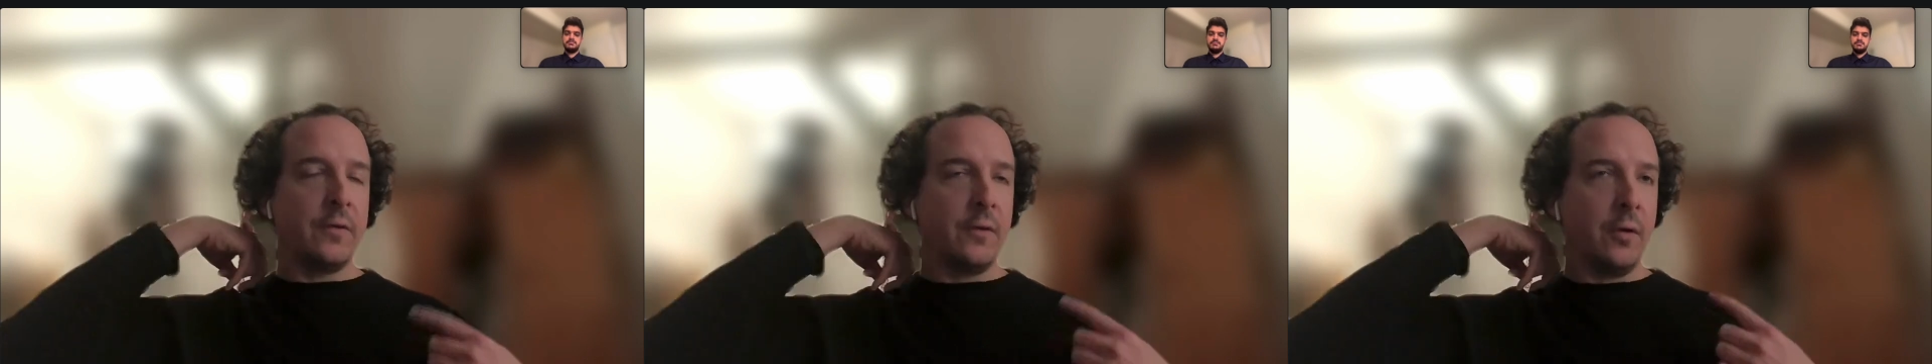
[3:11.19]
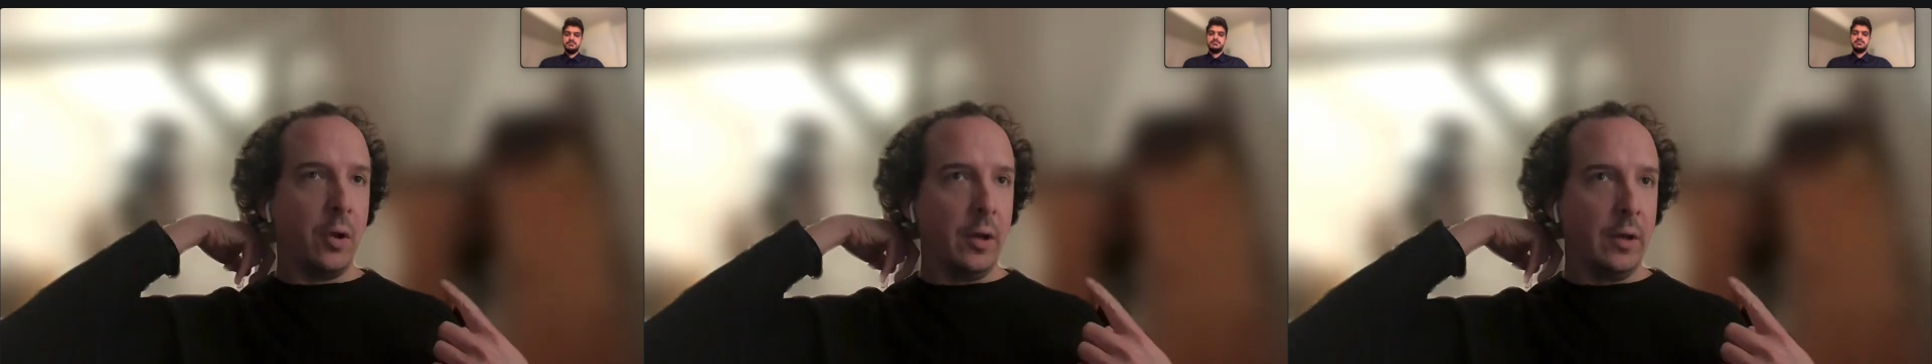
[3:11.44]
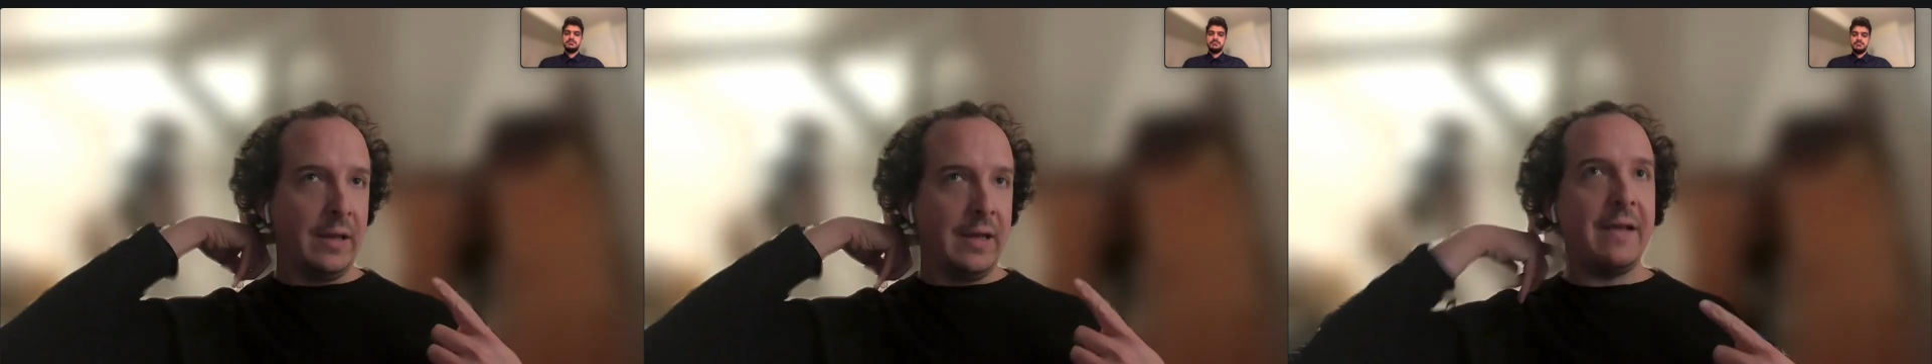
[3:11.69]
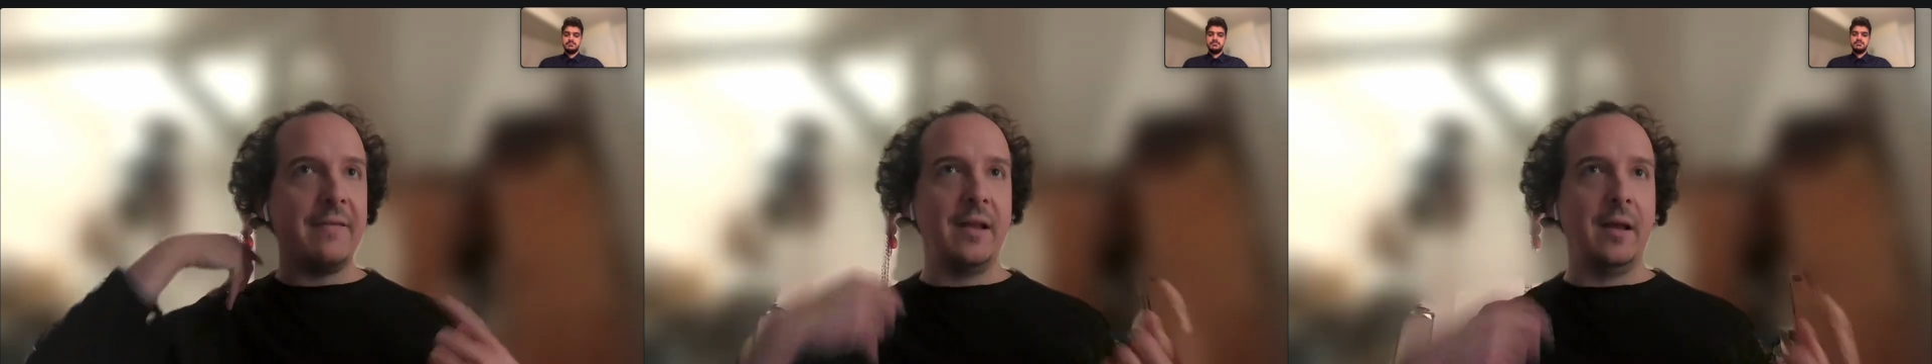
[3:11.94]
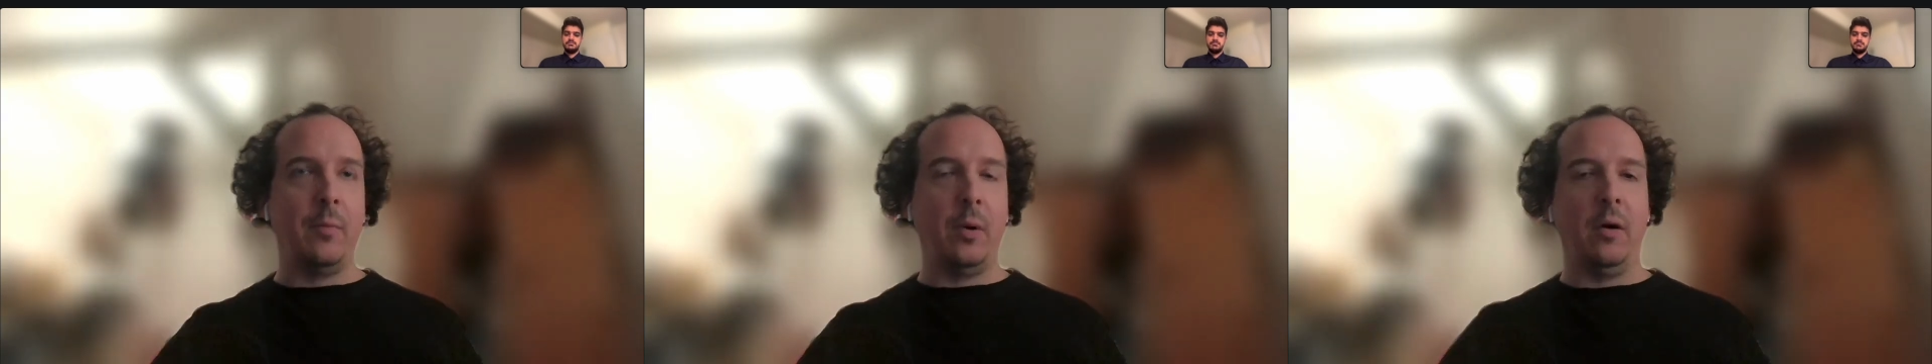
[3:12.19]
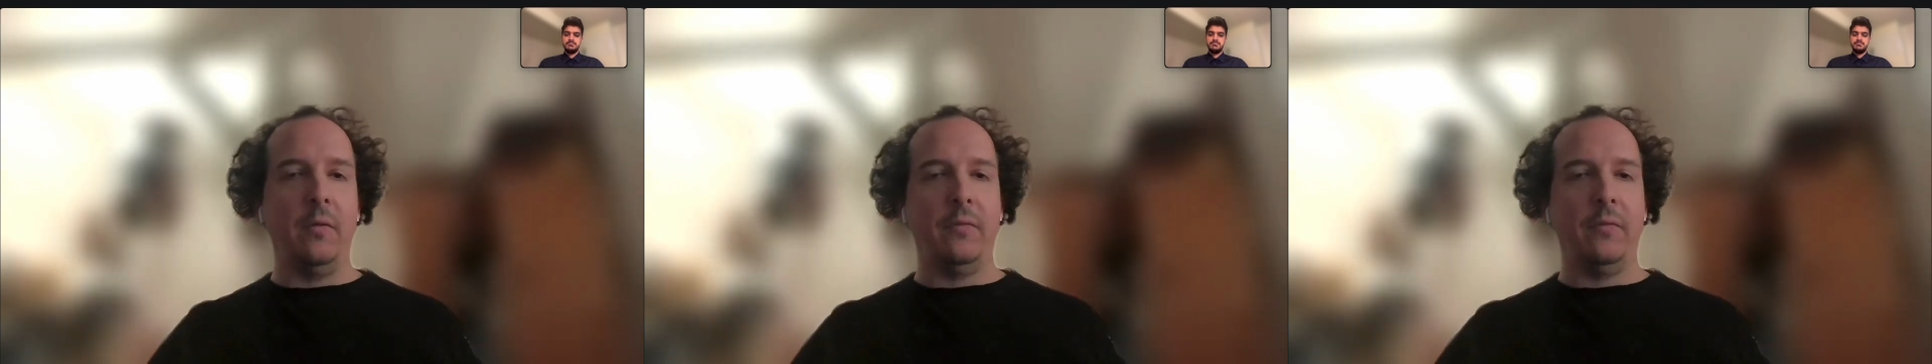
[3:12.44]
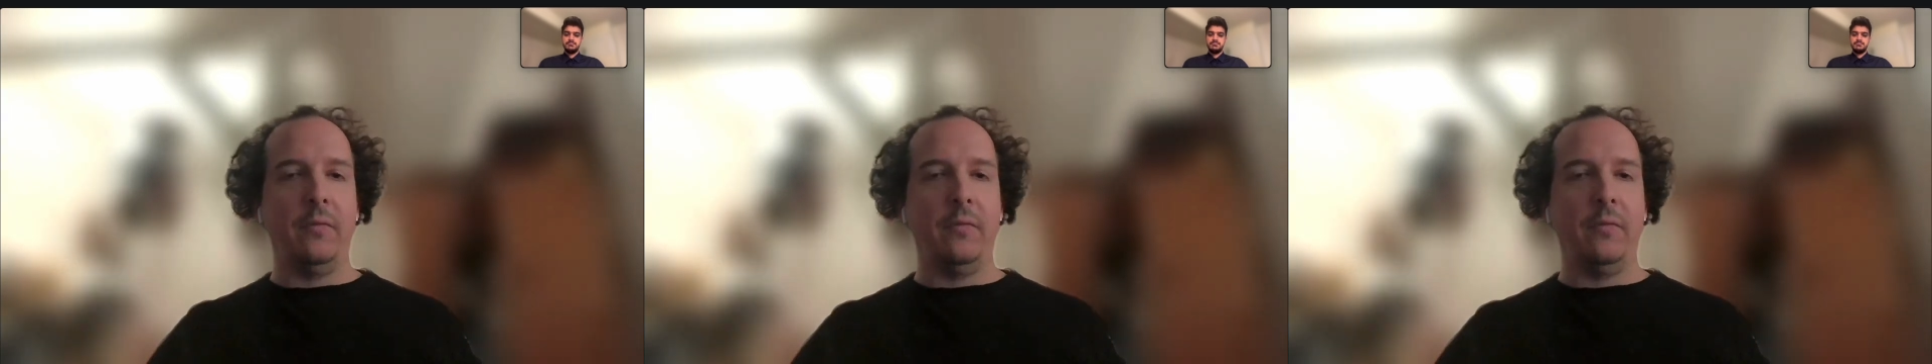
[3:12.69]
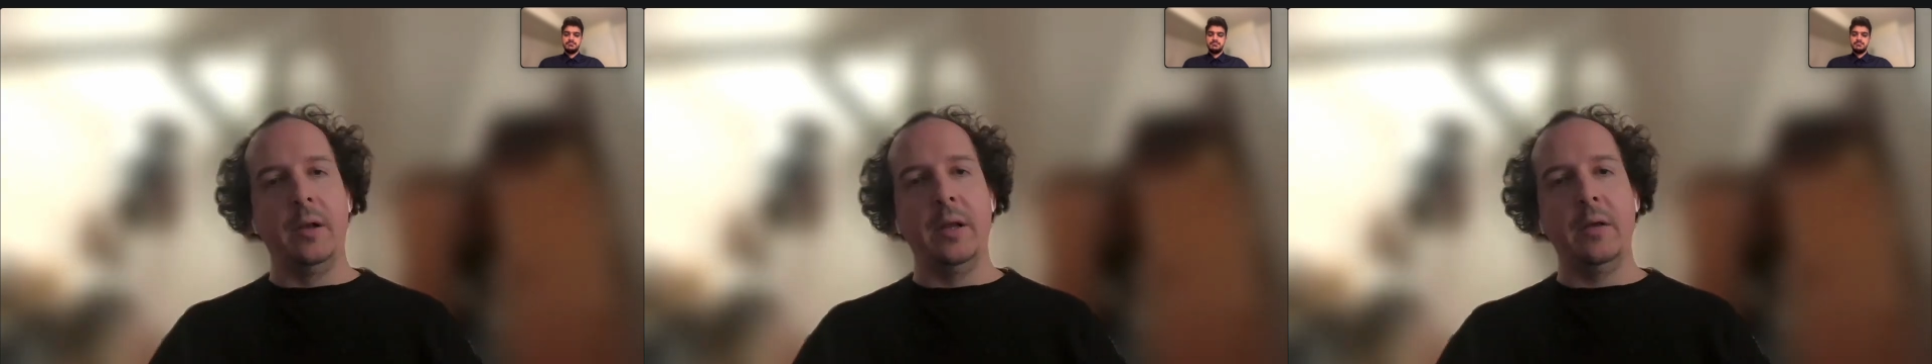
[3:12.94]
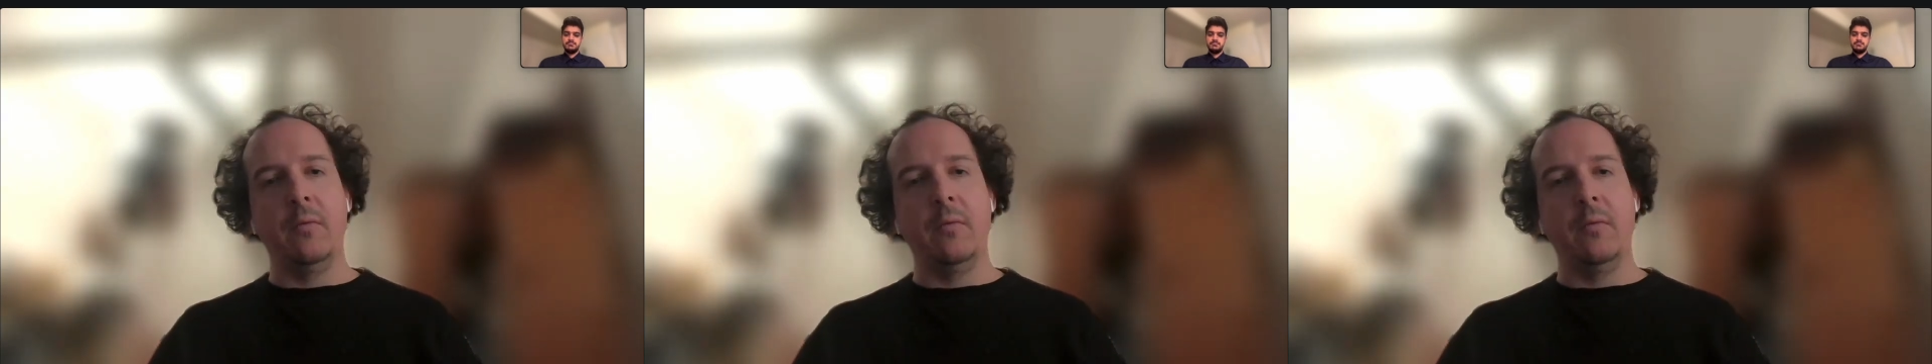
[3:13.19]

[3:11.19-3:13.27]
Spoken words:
So the next step of the model building